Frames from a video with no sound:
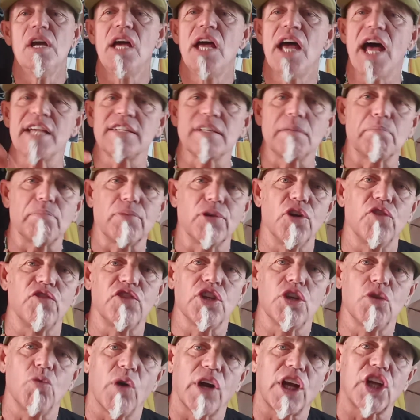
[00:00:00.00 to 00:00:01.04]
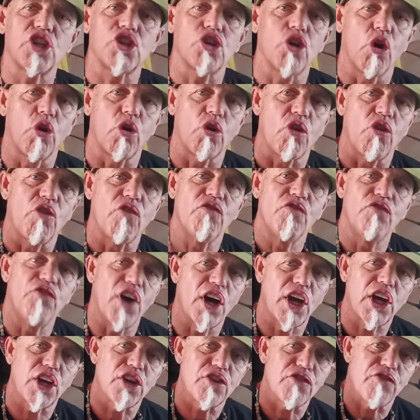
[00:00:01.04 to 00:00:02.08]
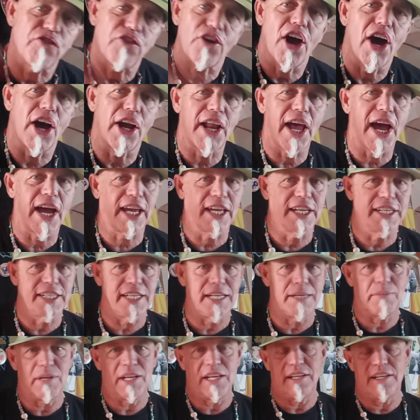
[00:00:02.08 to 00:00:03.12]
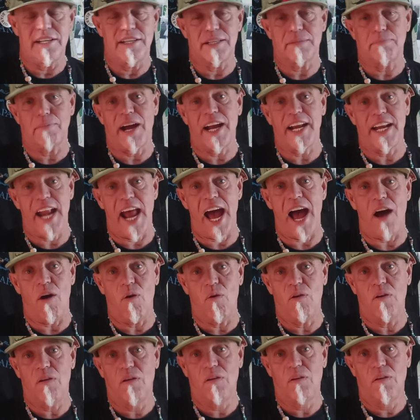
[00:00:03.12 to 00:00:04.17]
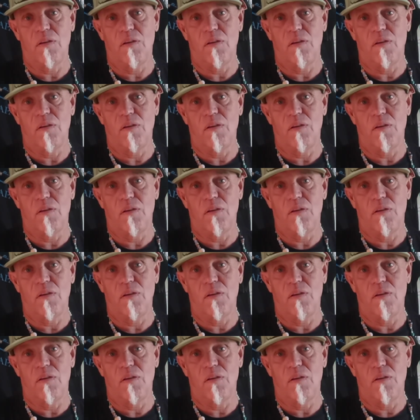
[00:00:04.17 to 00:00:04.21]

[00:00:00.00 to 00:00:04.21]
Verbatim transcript: hasn't proved to you what a total fucking fraud academia is by now.